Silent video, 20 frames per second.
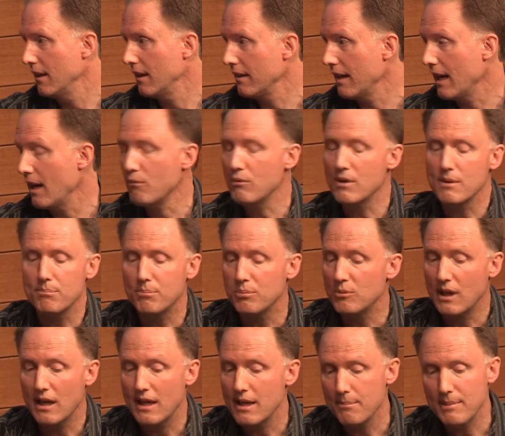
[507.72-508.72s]
And that
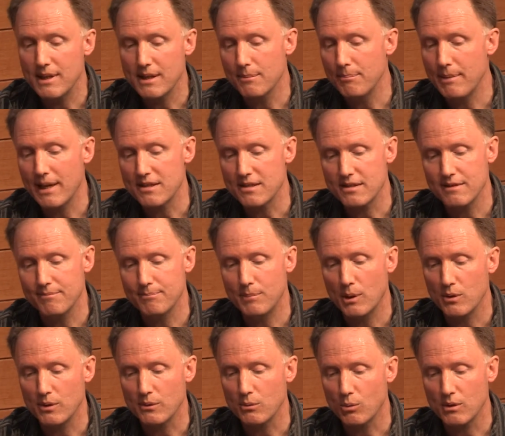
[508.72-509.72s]
would kind of be the best of
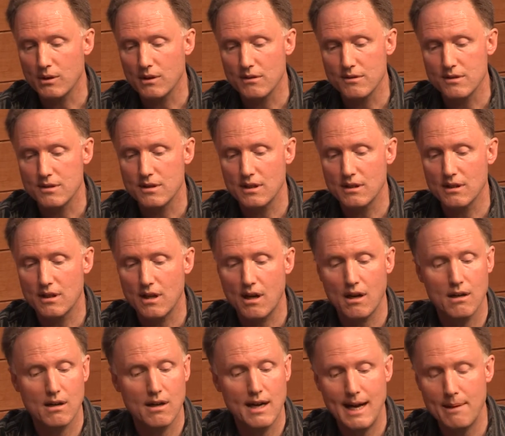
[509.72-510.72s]
both worlds. There
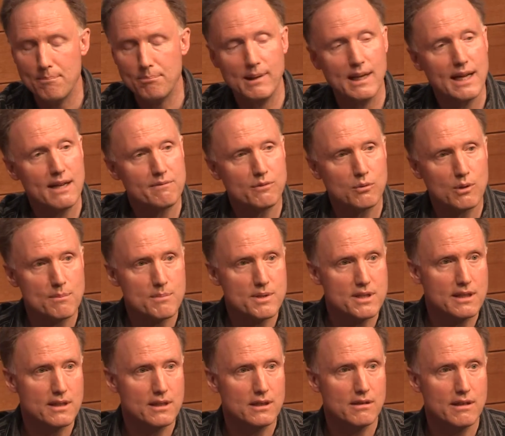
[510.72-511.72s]
are app
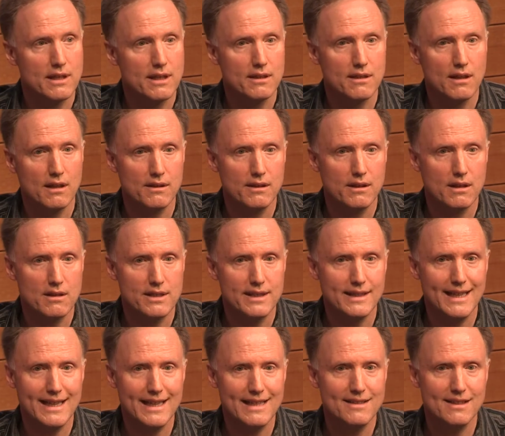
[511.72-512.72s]
platforms integrated on the
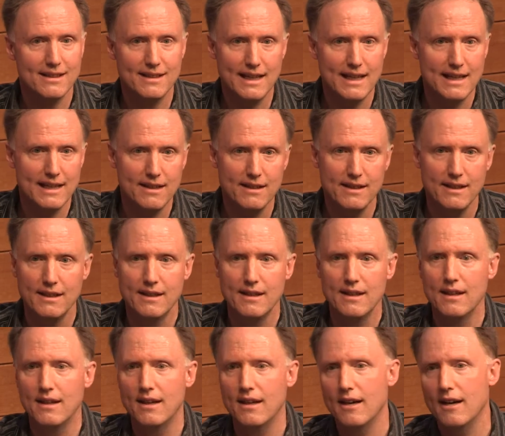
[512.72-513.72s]
RDK today.
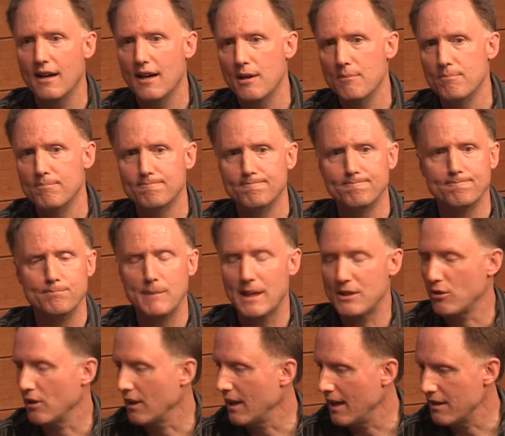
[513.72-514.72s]

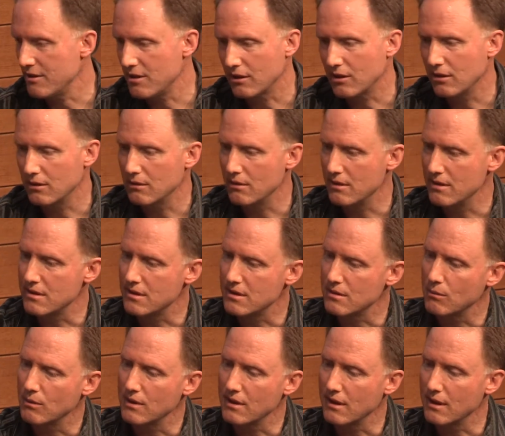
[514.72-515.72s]
Metrological is
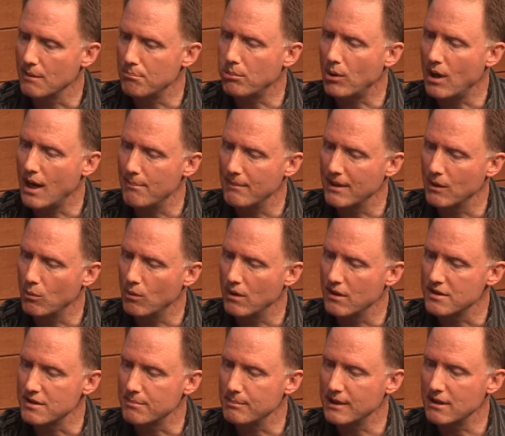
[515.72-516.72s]
one of the prominent
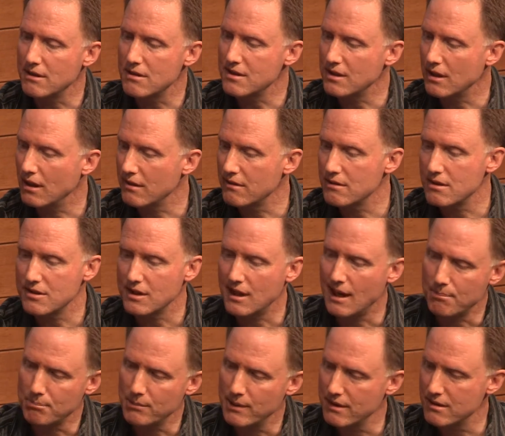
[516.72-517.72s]
ones, but there's others.
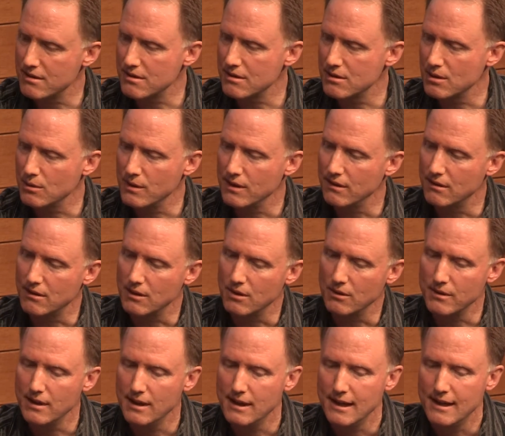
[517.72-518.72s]
Operators are doing their
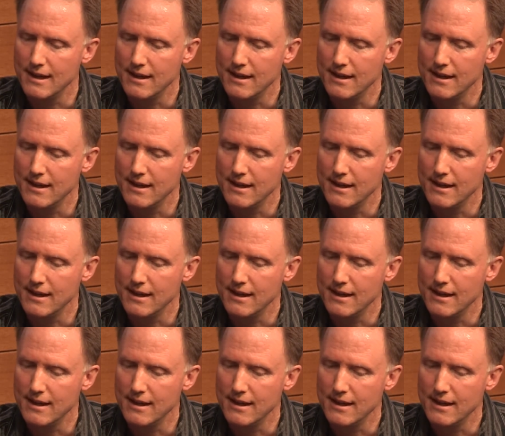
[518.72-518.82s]
own.